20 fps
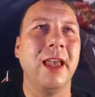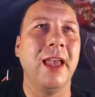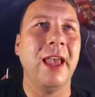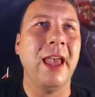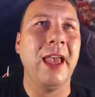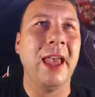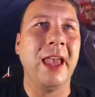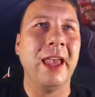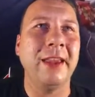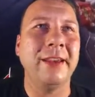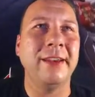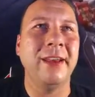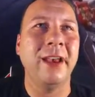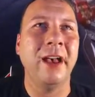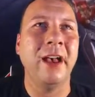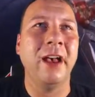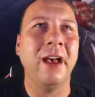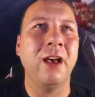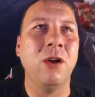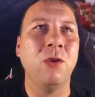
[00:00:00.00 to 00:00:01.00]
And
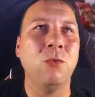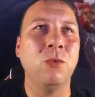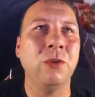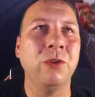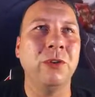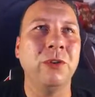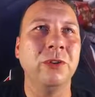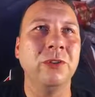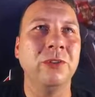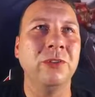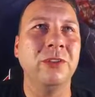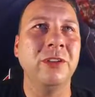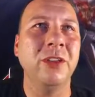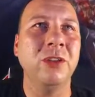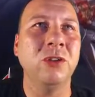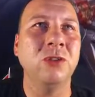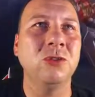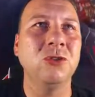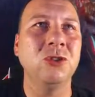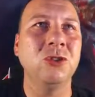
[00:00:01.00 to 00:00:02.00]
we're
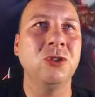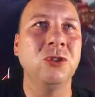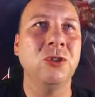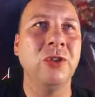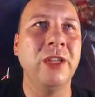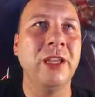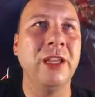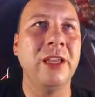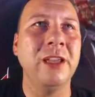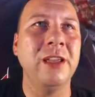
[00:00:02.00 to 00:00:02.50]
still shooting.